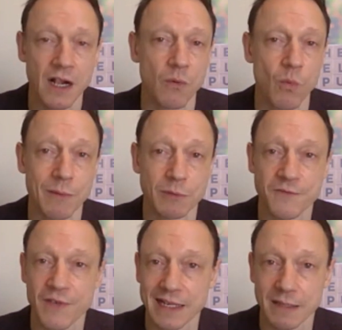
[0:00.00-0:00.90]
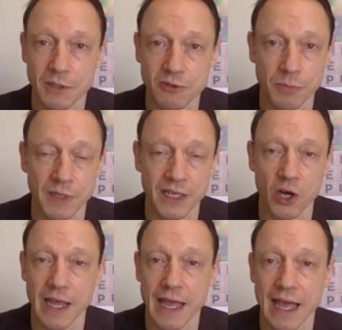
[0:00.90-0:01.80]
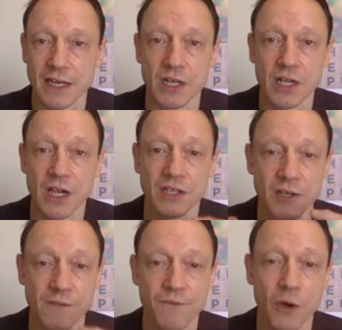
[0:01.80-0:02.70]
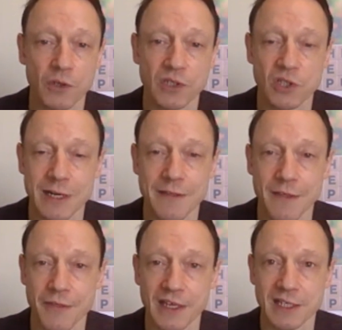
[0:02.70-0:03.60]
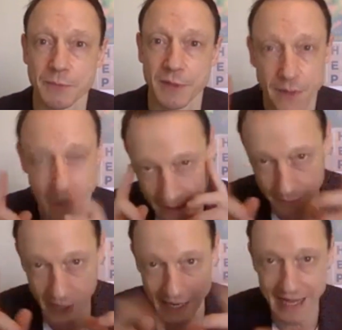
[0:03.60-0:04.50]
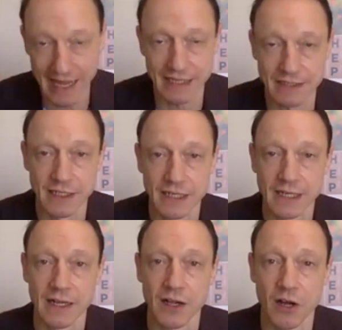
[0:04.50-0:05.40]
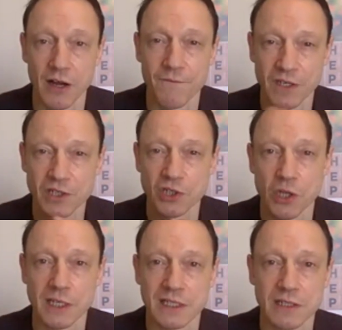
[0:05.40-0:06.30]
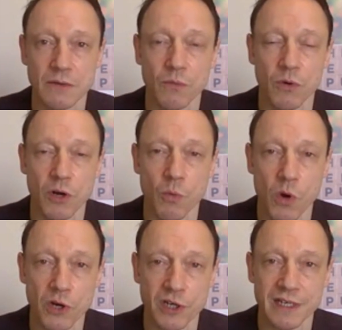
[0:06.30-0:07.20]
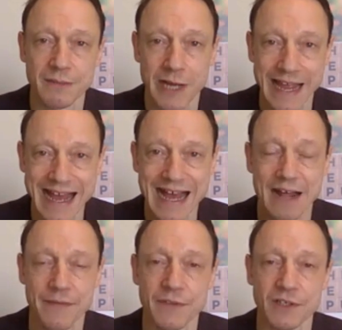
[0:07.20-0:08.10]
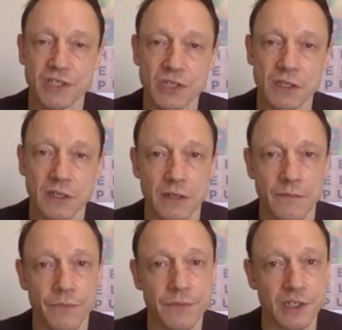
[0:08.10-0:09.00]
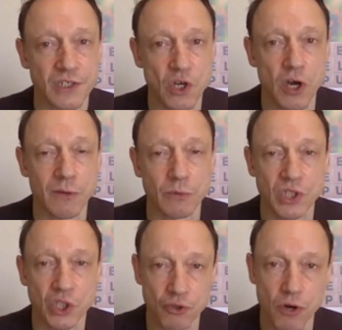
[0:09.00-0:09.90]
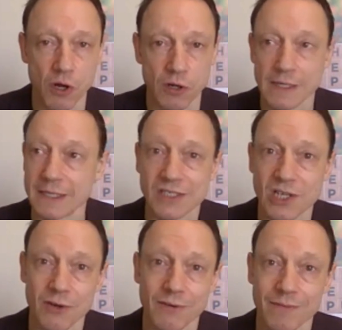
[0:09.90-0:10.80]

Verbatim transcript: One was failing miserably. I had to focus on other things. But in my head, I visualized what I wanted. In my heart, the desire was strong. So